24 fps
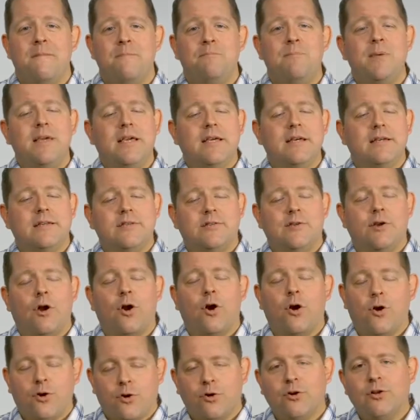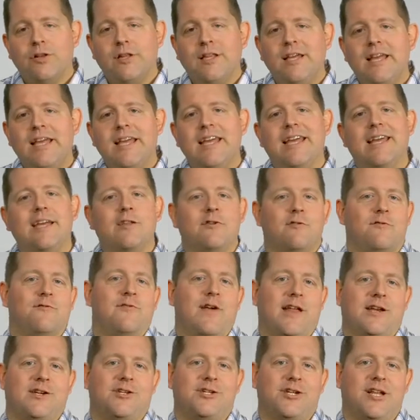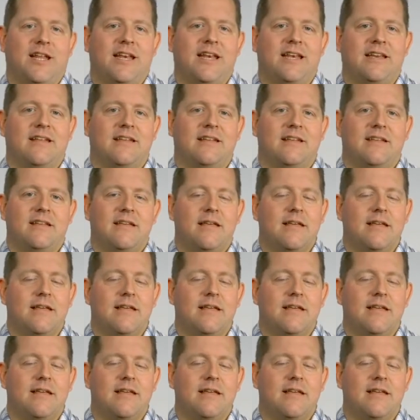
because early intervention